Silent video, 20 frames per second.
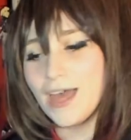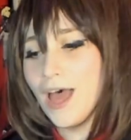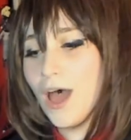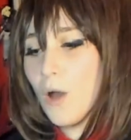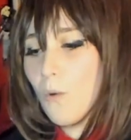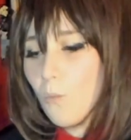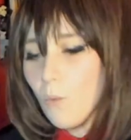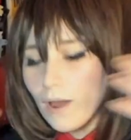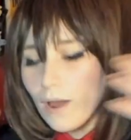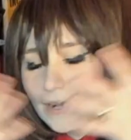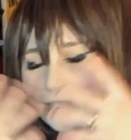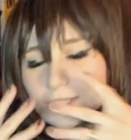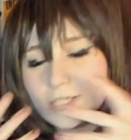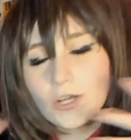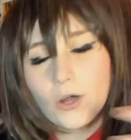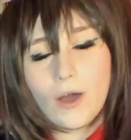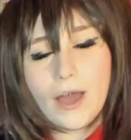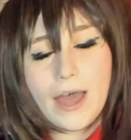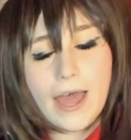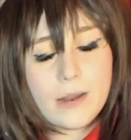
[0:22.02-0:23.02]
Wanted to go
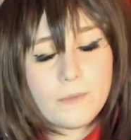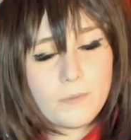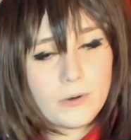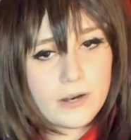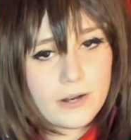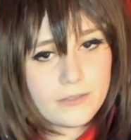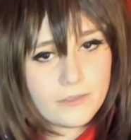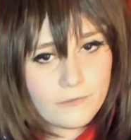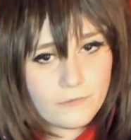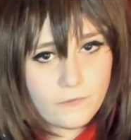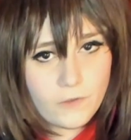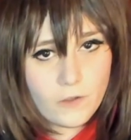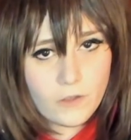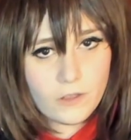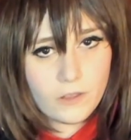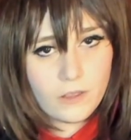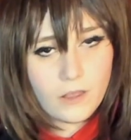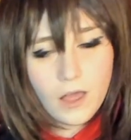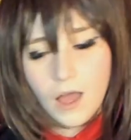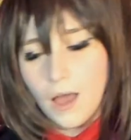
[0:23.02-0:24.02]
ahead and put on the full
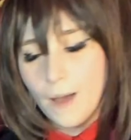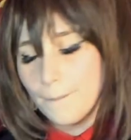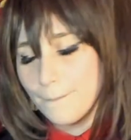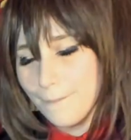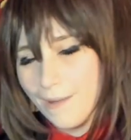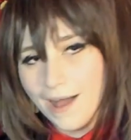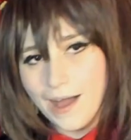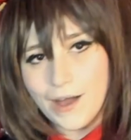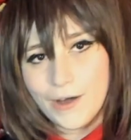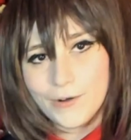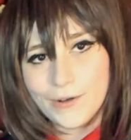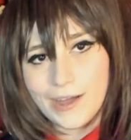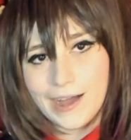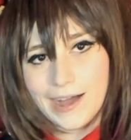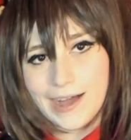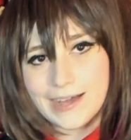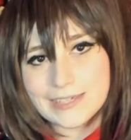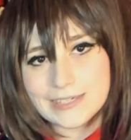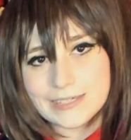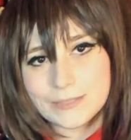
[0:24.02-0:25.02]
Maho
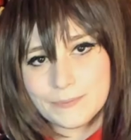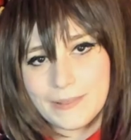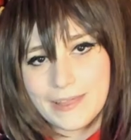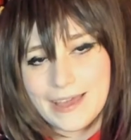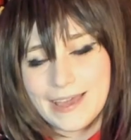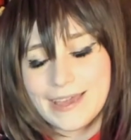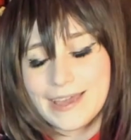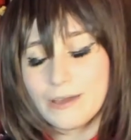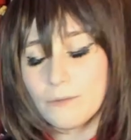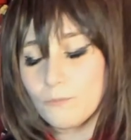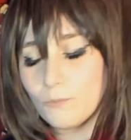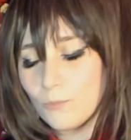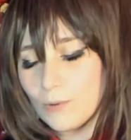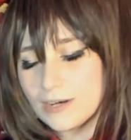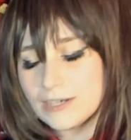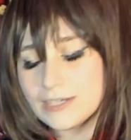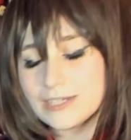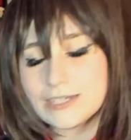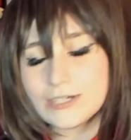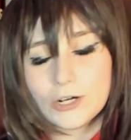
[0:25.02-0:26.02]
cosplay. Went to
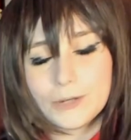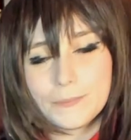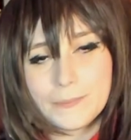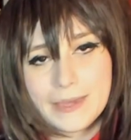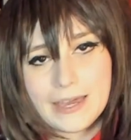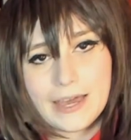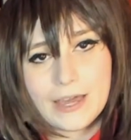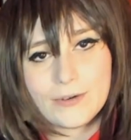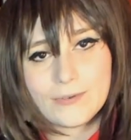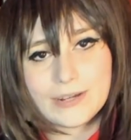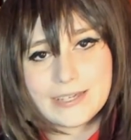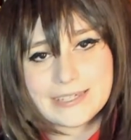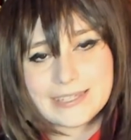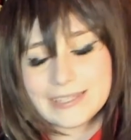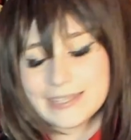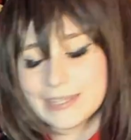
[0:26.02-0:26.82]
DerpyCon recently.